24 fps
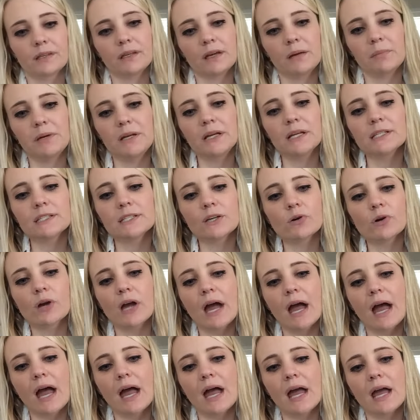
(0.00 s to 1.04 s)
I mean, it's
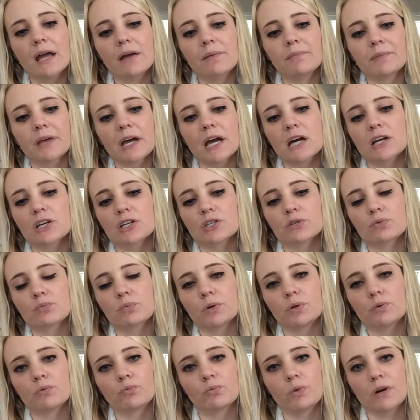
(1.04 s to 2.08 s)
okay. I just
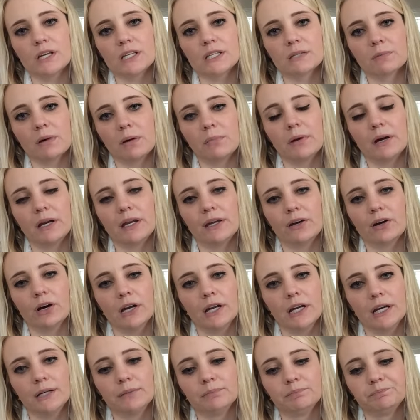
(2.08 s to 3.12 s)
wouldn't waste my money on
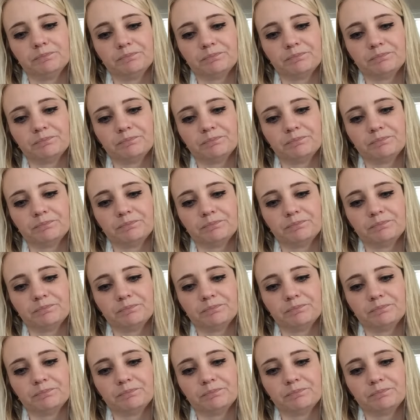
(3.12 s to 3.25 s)
it.